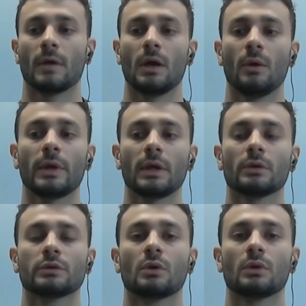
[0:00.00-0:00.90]
We
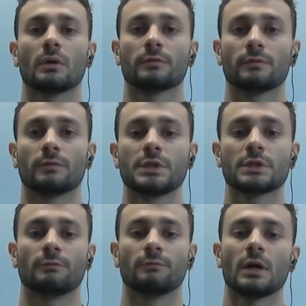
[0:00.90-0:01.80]
cannot download
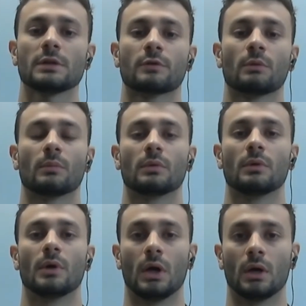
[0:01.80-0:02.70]
system files from
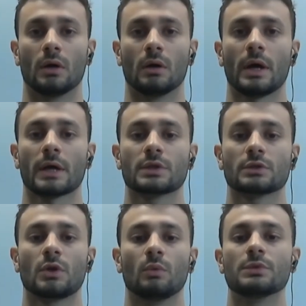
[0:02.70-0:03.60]
access
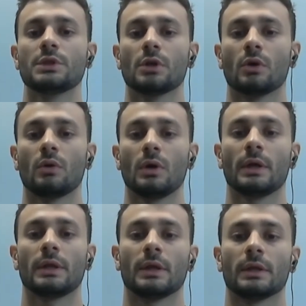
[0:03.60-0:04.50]
group 0,
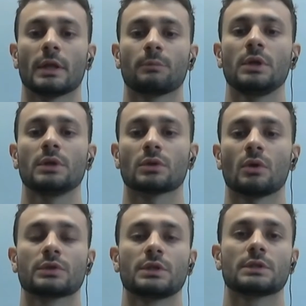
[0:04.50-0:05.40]
and that means
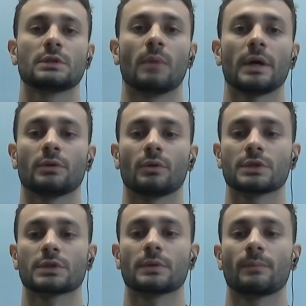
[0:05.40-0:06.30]
all system
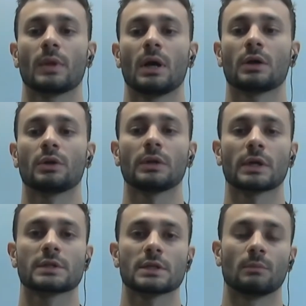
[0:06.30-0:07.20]
binaries are not
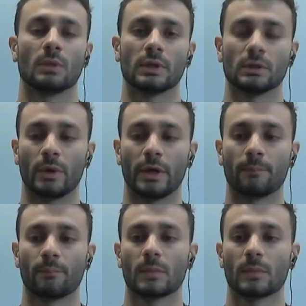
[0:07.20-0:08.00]
accessible that way.